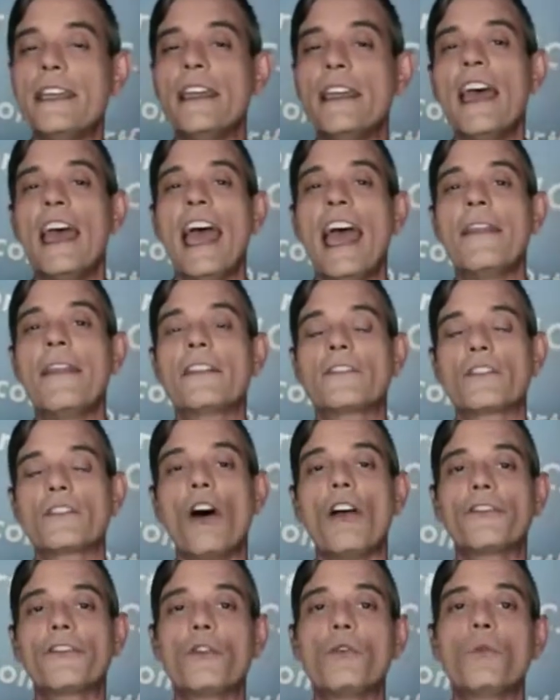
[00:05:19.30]
And that's
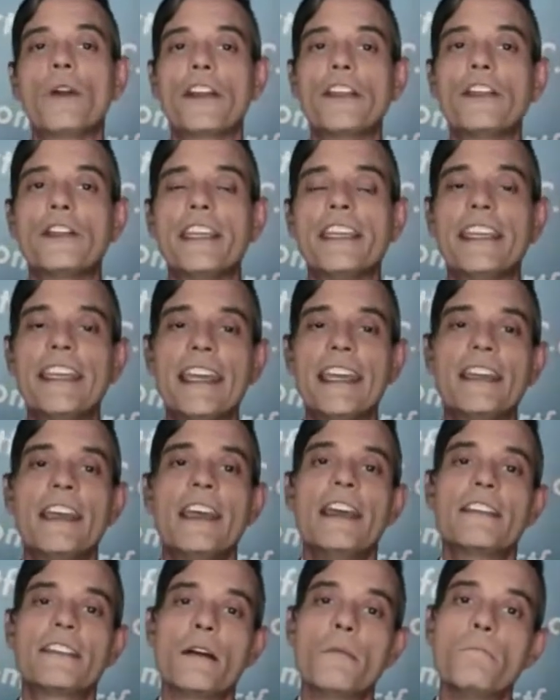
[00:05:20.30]
also where you can get
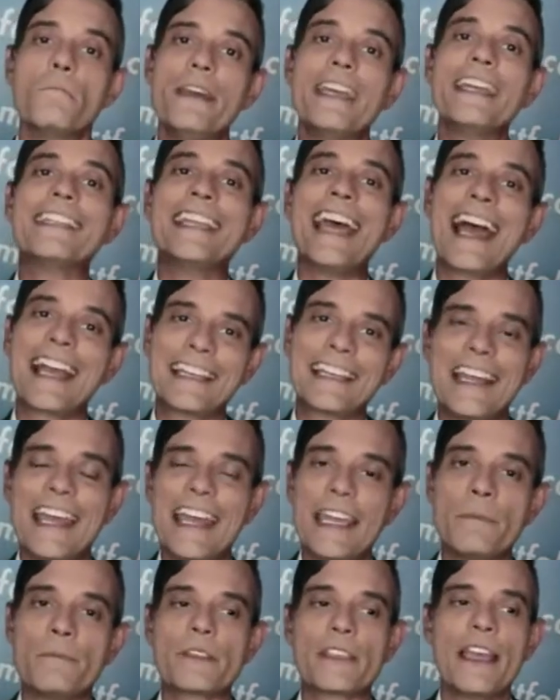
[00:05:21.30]
some big tech
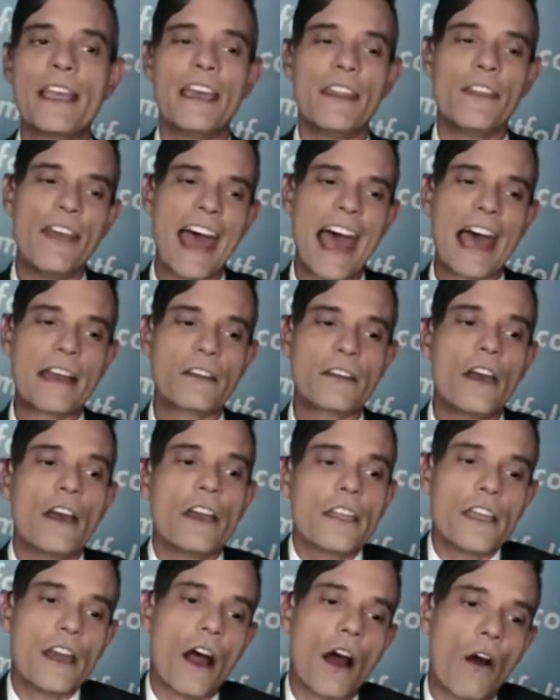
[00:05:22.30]
names that,
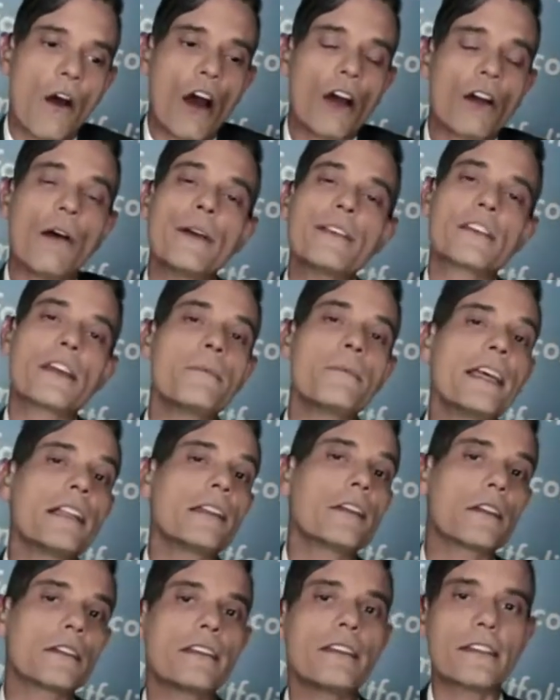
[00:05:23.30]
are always going to be a
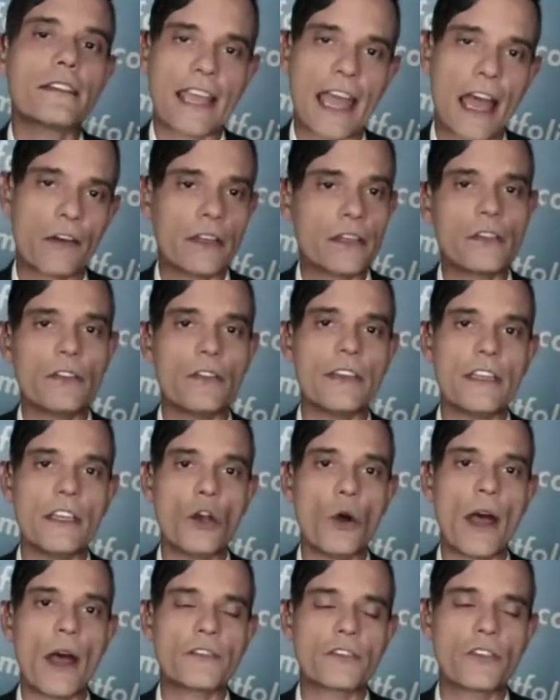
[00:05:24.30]
little discounted to the
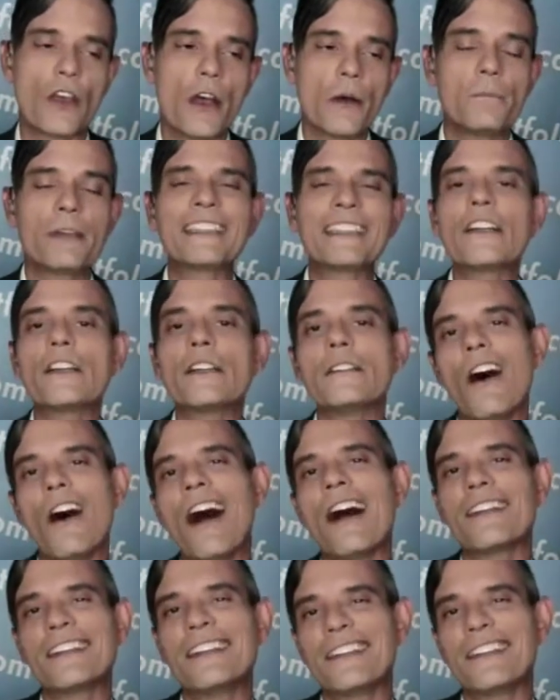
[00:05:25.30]
US, but they're a
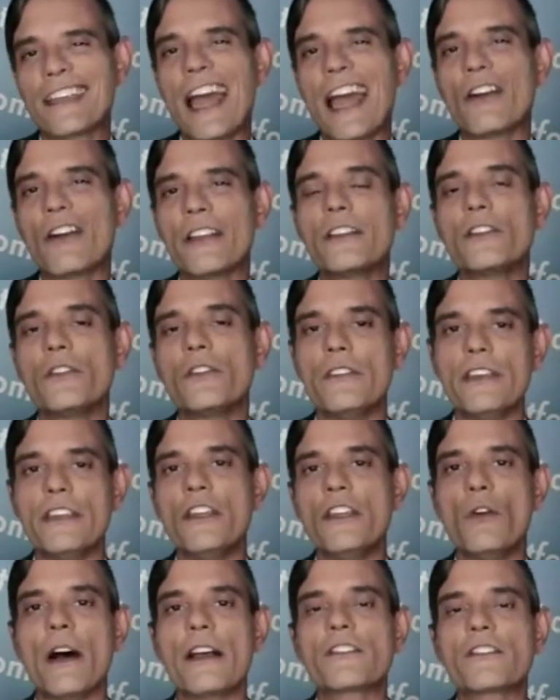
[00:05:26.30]
lot discounted to the
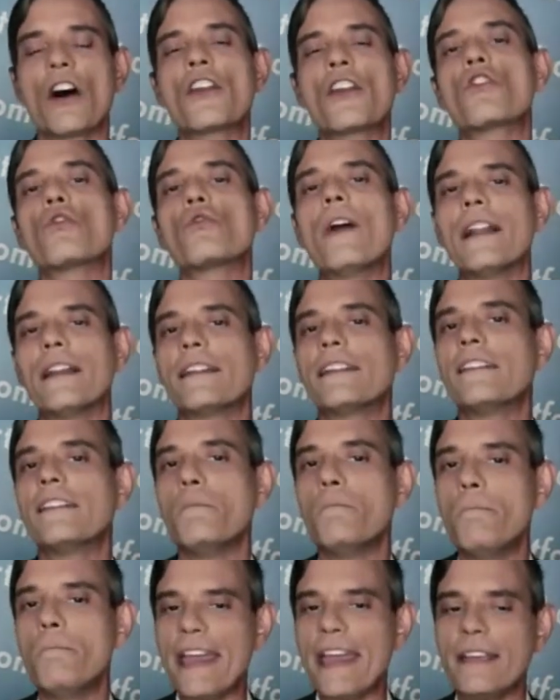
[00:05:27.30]
US on a relative
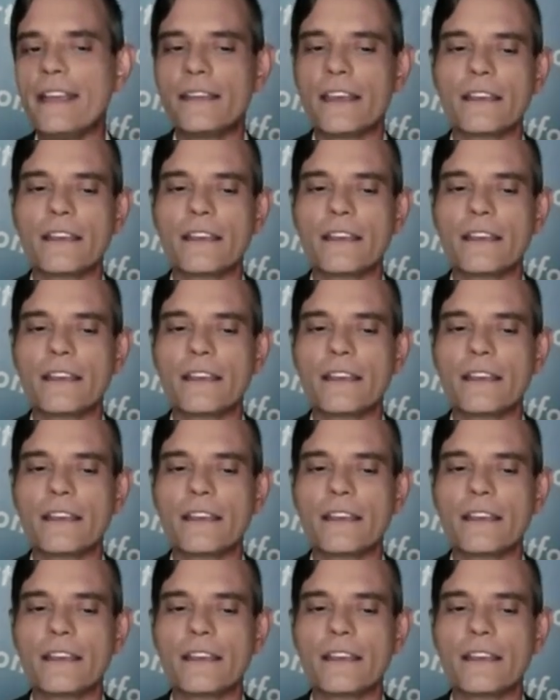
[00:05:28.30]
basis.